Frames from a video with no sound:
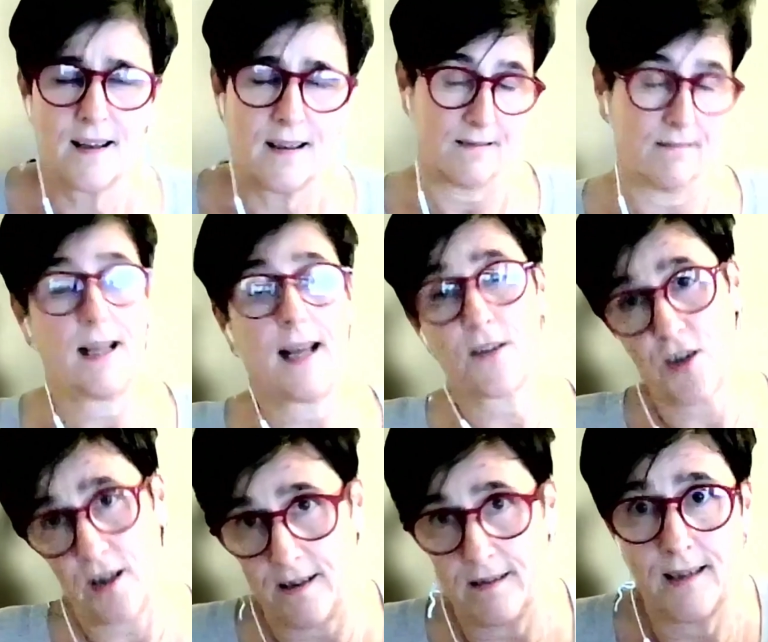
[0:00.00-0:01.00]
actually
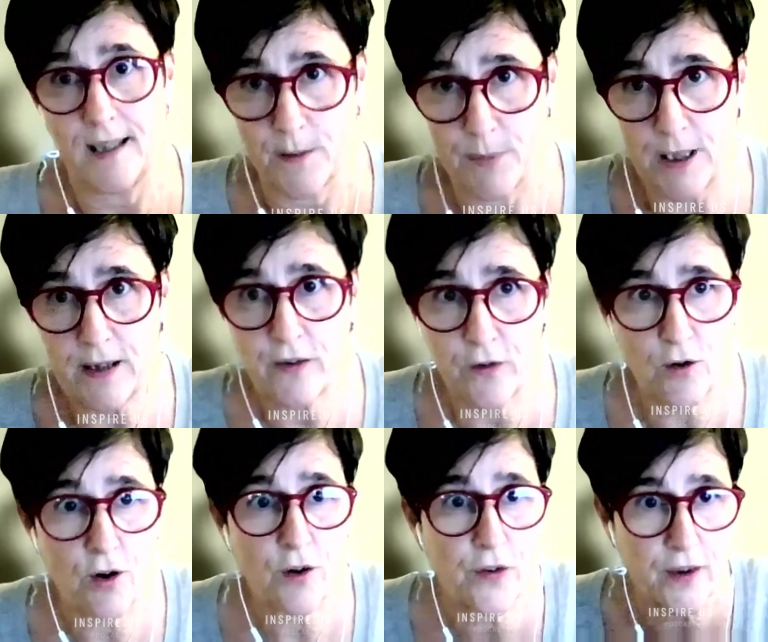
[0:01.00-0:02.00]
diabetes
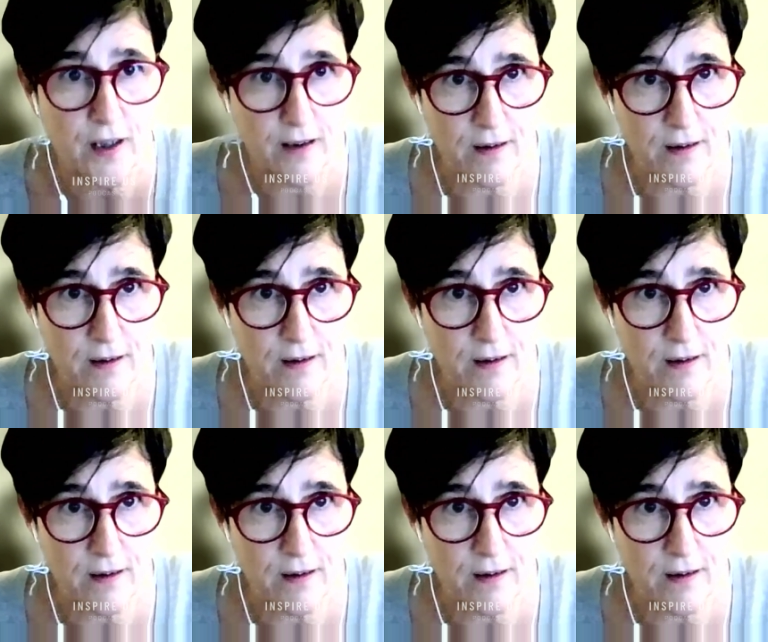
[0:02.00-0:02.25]
drugs that